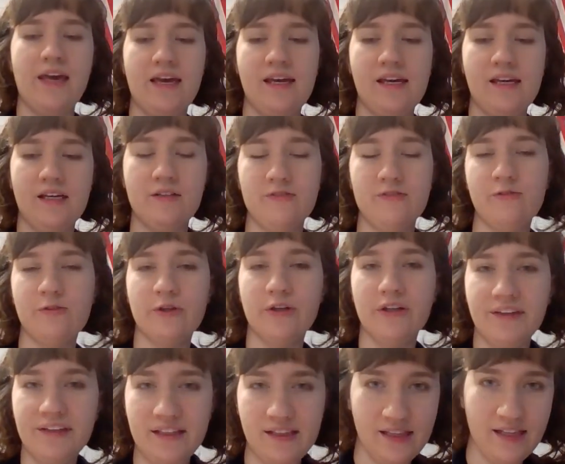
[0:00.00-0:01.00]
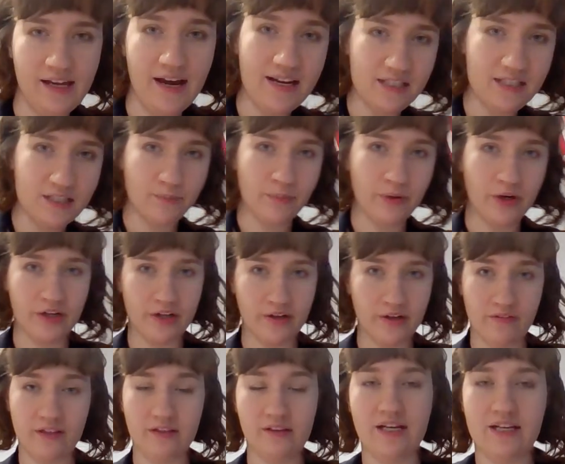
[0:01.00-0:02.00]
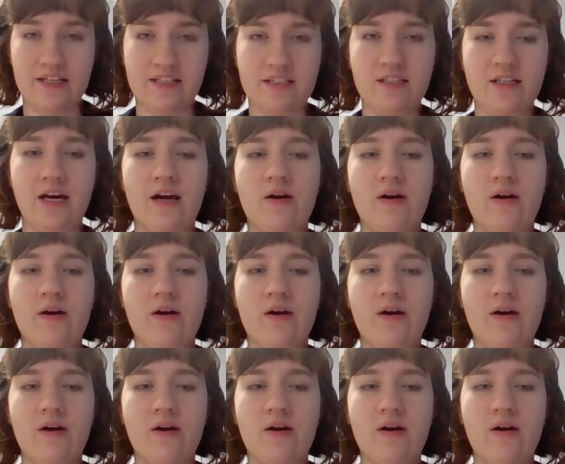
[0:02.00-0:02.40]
And for the last part of the lesson,